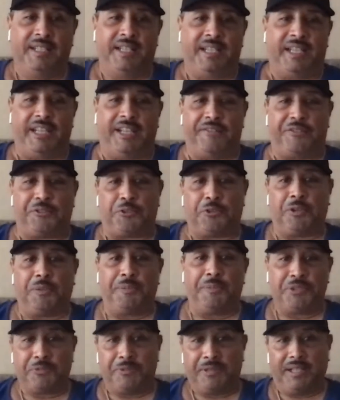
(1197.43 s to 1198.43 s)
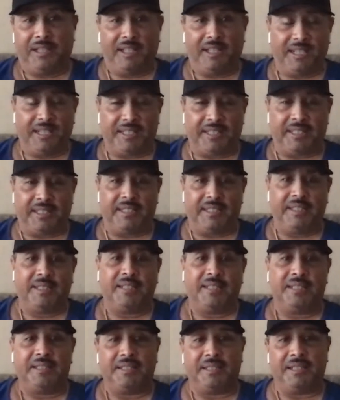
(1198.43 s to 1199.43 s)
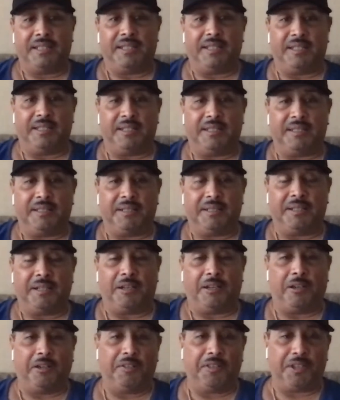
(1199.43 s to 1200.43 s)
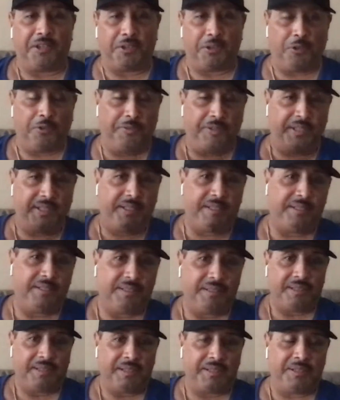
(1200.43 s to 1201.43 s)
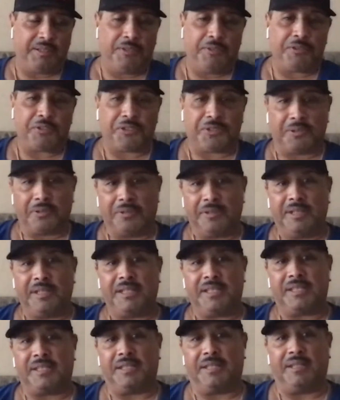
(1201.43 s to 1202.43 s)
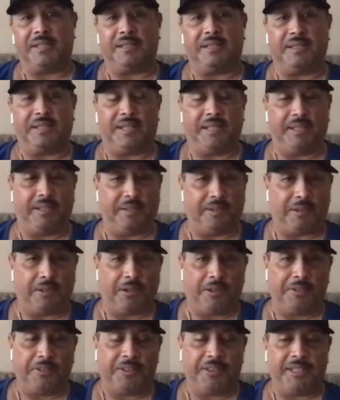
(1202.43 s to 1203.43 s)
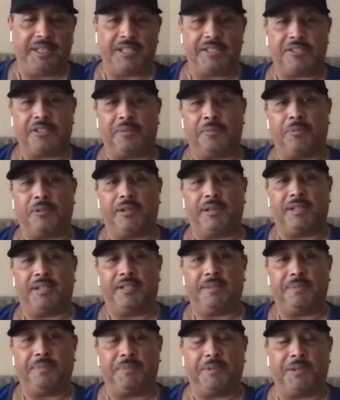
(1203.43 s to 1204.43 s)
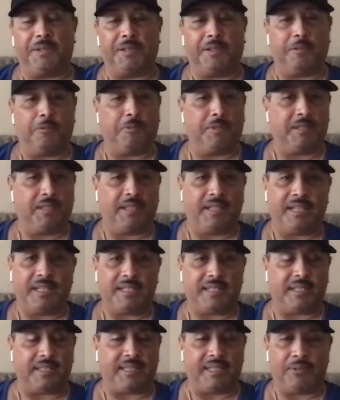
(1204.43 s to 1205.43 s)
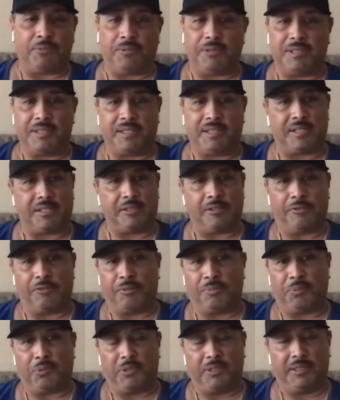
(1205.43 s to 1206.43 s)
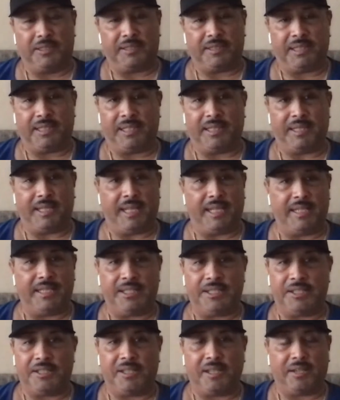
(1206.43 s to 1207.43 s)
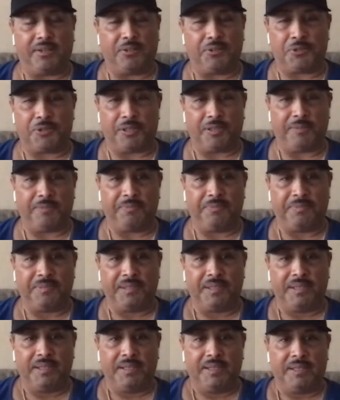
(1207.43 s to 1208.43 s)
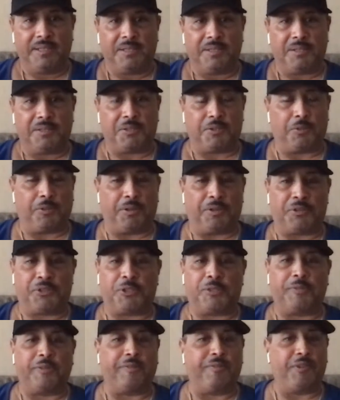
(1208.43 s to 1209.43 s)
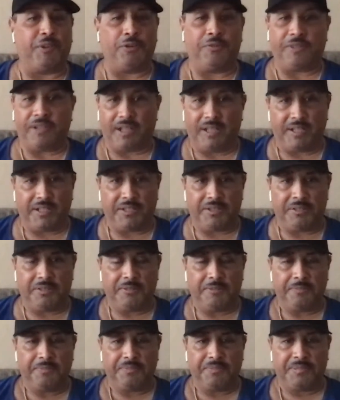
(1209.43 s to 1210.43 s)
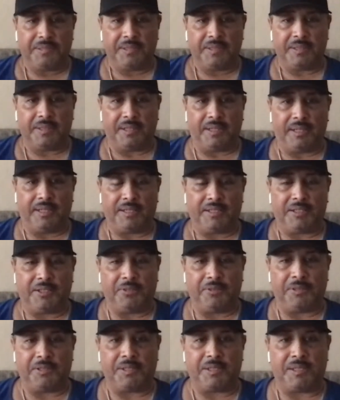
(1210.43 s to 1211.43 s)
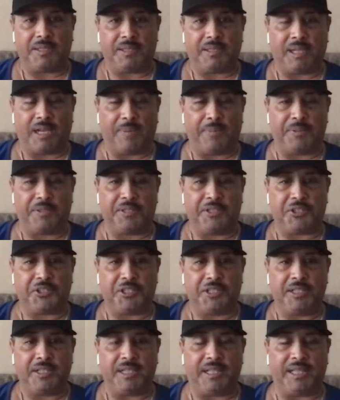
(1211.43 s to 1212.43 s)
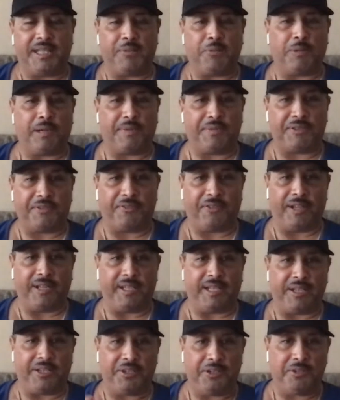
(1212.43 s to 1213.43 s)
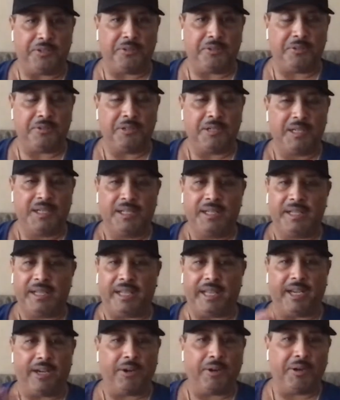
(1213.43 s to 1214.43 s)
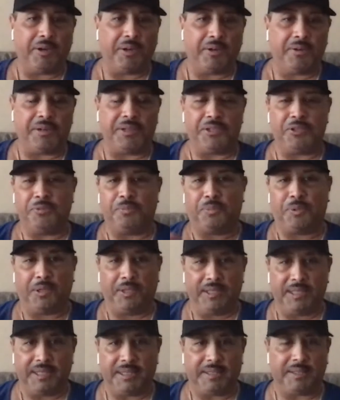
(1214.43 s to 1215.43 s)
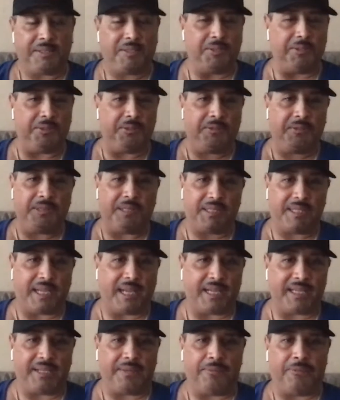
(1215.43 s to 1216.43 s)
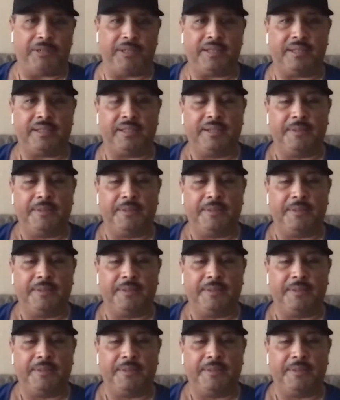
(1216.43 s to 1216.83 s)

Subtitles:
If Trump is reelected, all the COVID news stories and all the things that are brought up, they're going to realize that wasn't a silver bullet that ended Donald Trump. So it'll serve of no value to his opposition, and they will have to find a new arrow, a new bullet to attack him with.